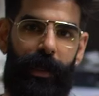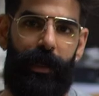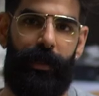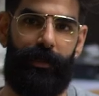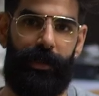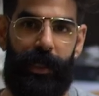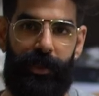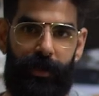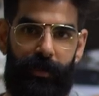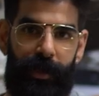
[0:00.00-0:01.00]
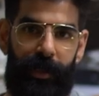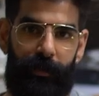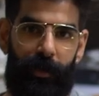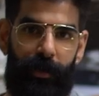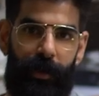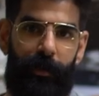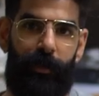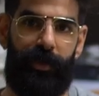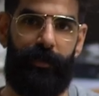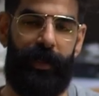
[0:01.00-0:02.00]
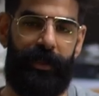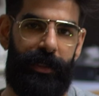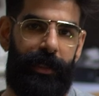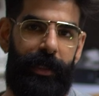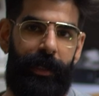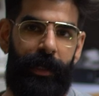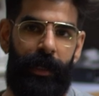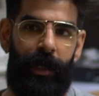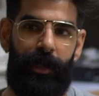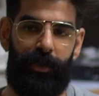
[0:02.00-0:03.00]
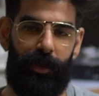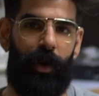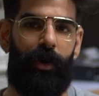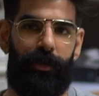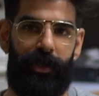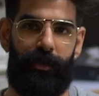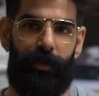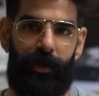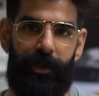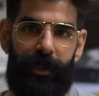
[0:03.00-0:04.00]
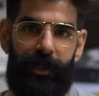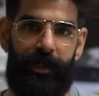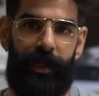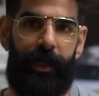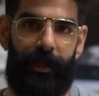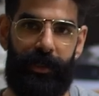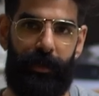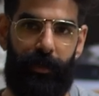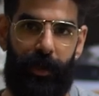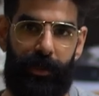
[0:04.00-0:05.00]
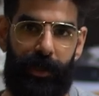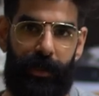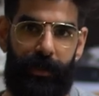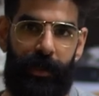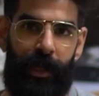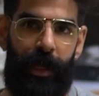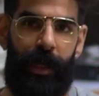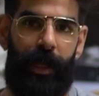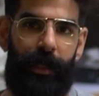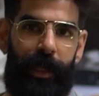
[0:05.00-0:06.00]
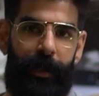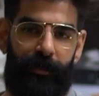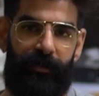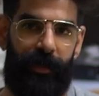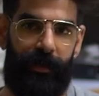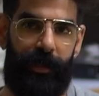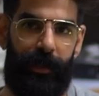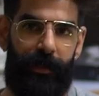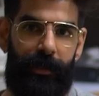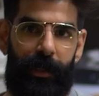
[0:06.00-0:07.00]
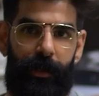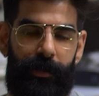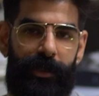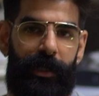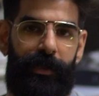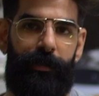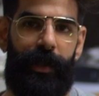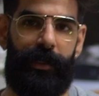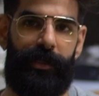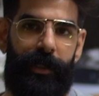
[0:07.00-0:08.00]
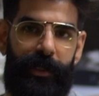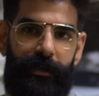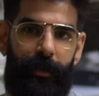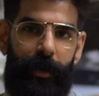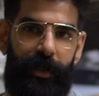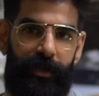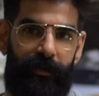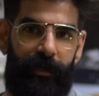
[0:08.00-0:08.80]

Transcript: uh, international training program, which basically took on this project as a legacy project and helped fund it alongside the Palestine Exploration